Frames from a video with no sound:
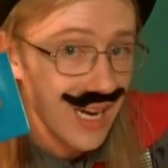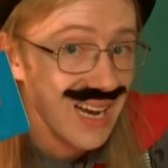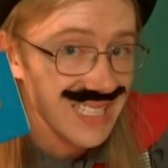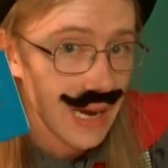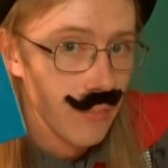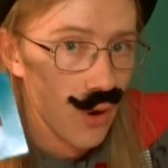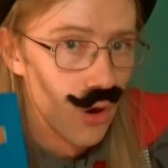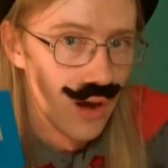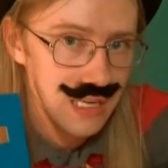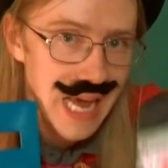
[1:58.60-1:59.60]
cutting
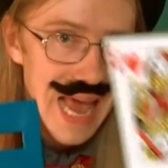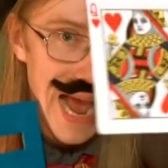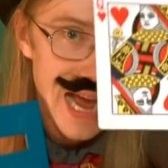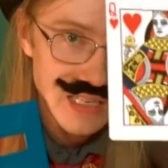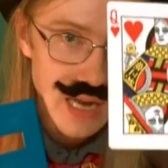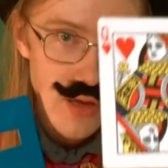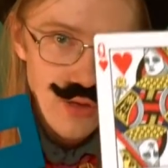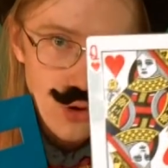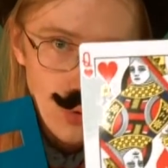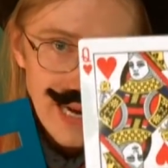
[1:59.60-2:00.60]
board, and
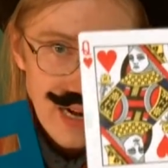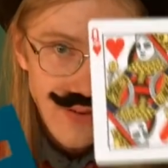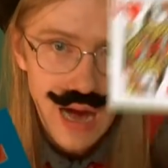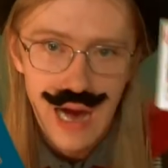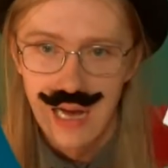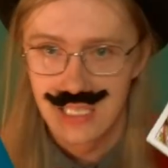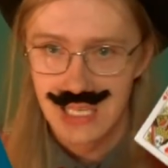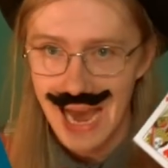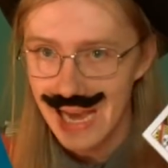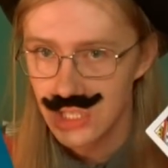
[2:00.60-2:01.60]
the Queen of
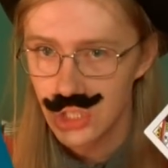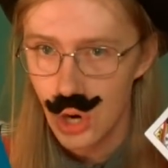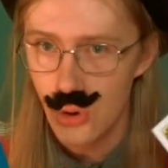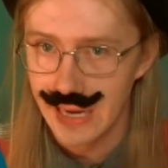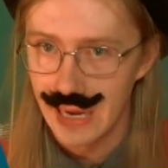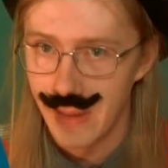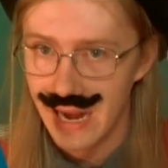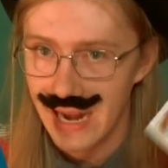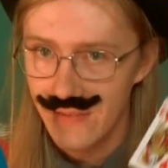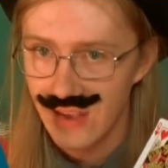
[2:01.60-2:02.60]
Hearts, as shown in my left